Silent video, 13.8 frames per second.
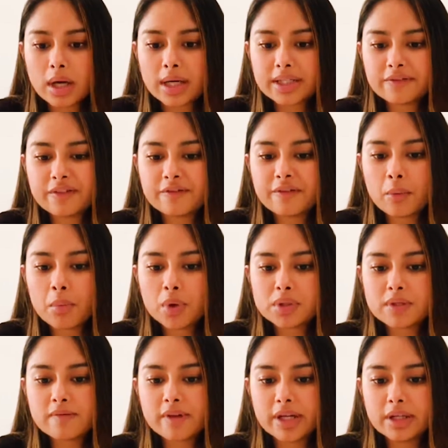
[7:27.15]
I definitely felt
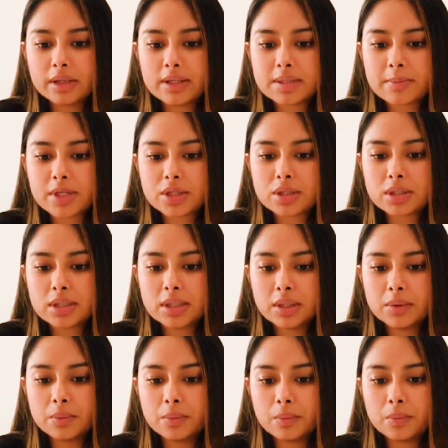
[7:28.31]
motivated,
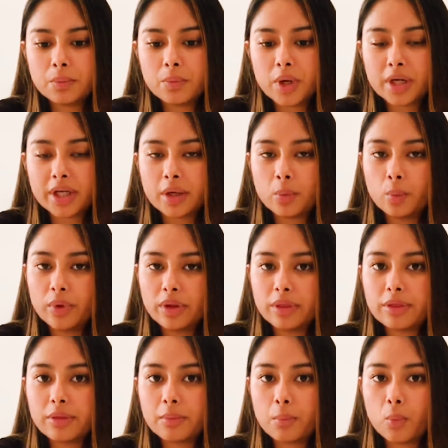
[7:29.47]
especially working
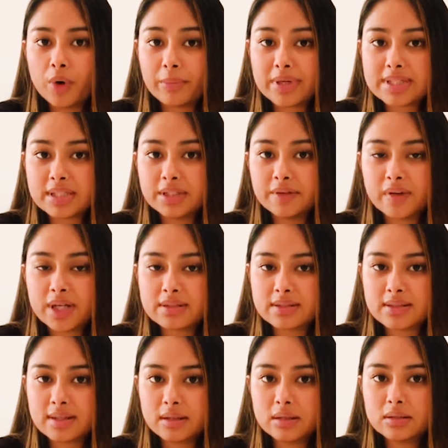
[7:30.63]
with one of my senior advisors
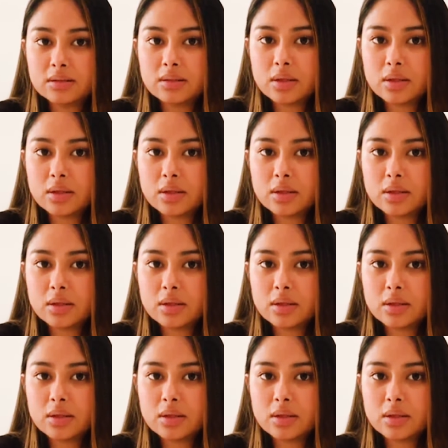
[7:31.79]
here.